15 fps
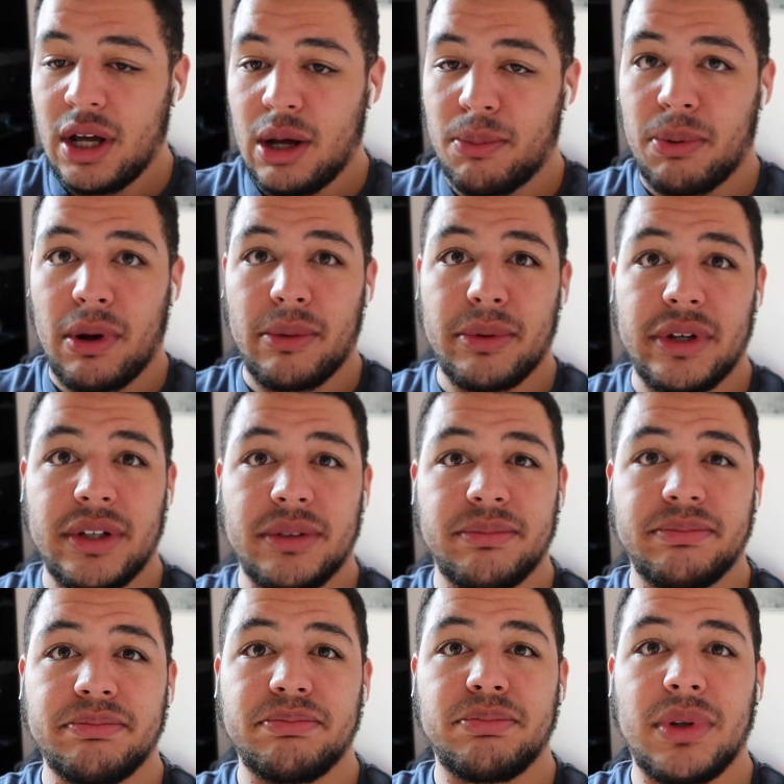I'll probably
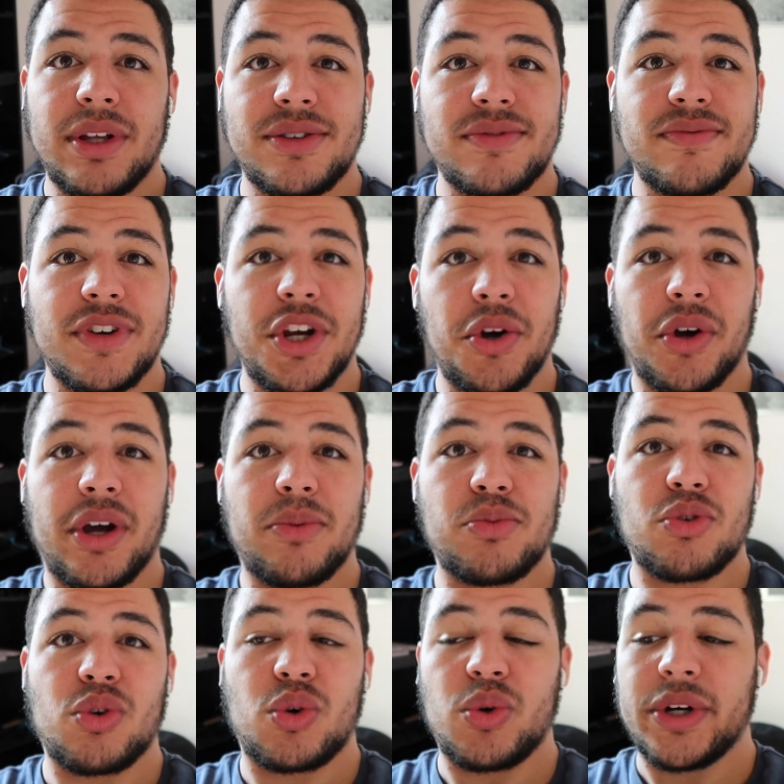play some video
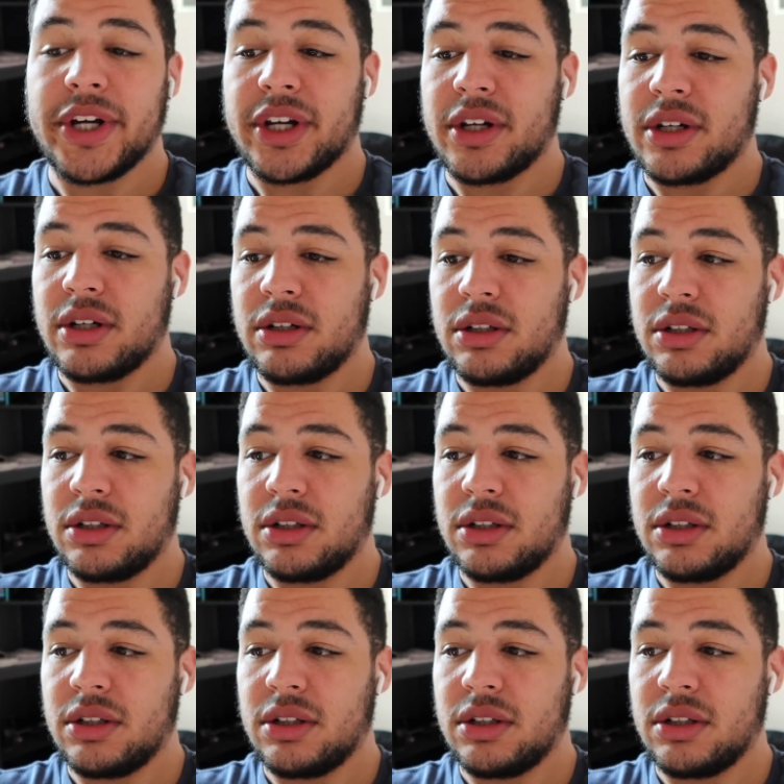games real quick.